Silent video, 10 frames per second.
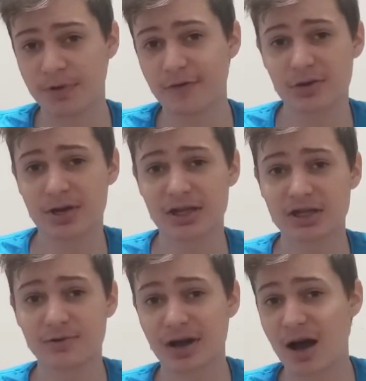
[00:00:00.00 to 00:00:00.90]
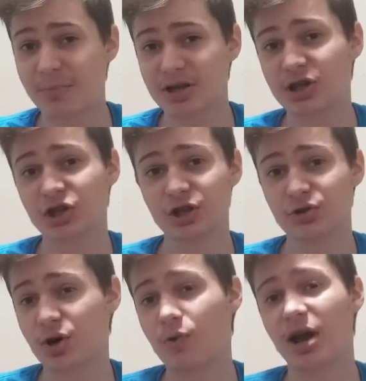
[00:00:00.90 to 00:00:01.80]
If you get to a competition, you
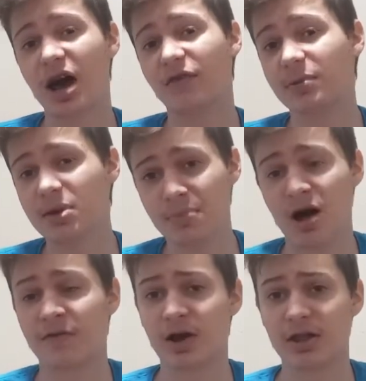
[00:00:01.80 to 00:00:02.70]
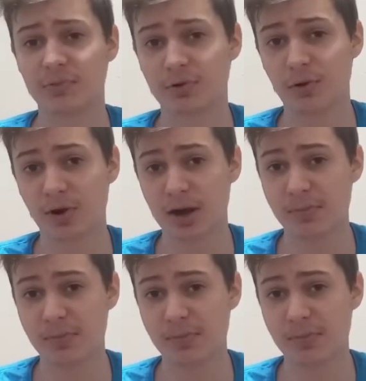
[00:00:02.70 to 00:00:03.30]
don't want to have to be modifying the program